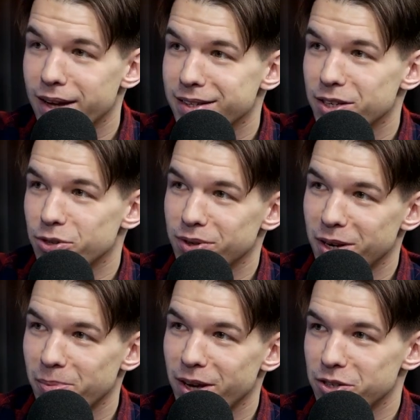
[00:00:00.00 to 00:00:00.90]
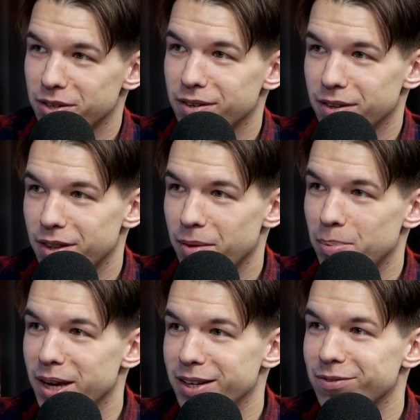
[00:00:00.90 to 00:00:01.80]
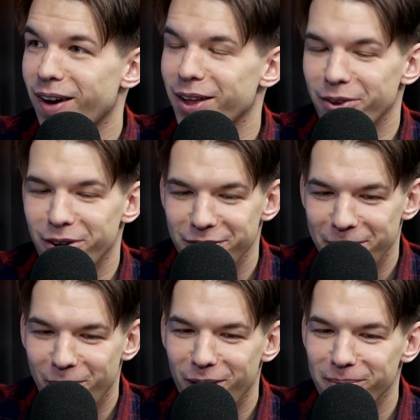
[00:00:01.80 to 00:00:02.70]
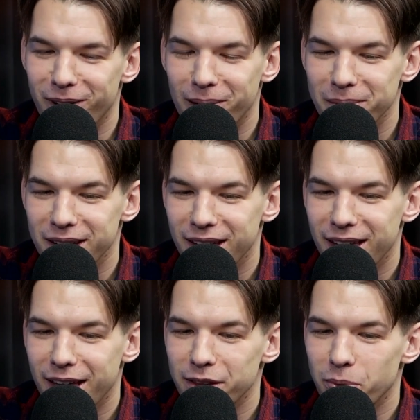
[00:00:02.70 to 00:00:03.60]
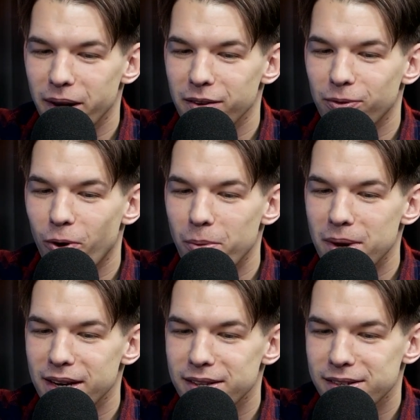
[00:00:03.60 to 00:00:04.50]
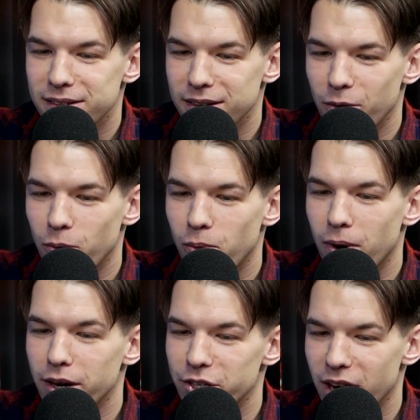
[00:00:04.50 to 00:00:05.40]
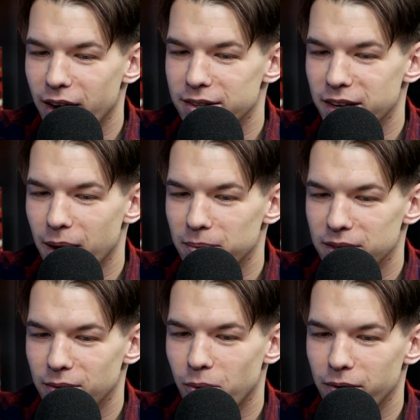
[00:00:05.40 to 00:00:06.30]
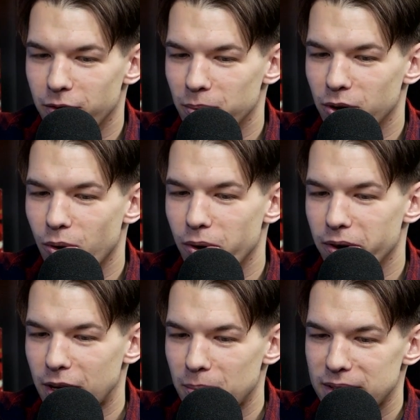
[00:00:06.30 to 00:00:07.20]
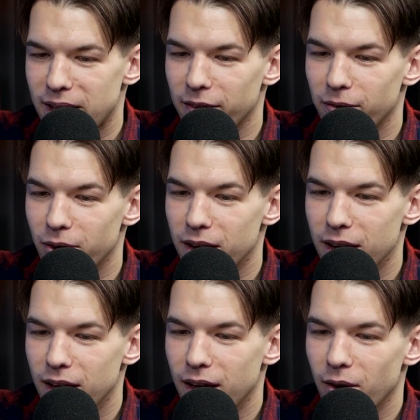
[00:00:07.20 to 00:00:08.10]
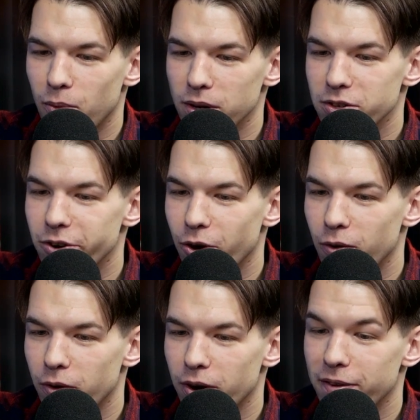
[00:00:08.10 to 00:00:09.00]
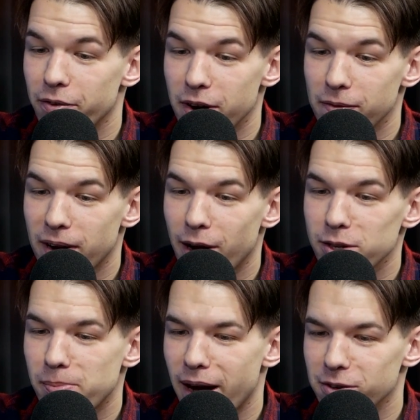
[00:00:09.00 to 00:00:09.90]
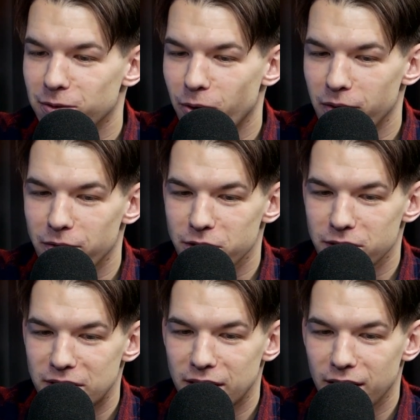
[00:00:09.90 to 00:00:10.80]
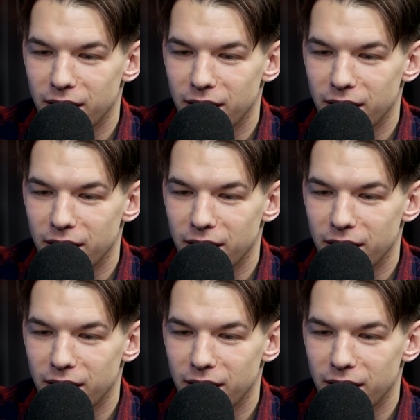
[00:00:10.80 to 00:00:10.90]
Lazic, you didn't mention, the biggest fighter of them all probably. 24 minutes, one shot attempt from the corner. He missed that three. One turnover, 3 fouls, -4 efficiency.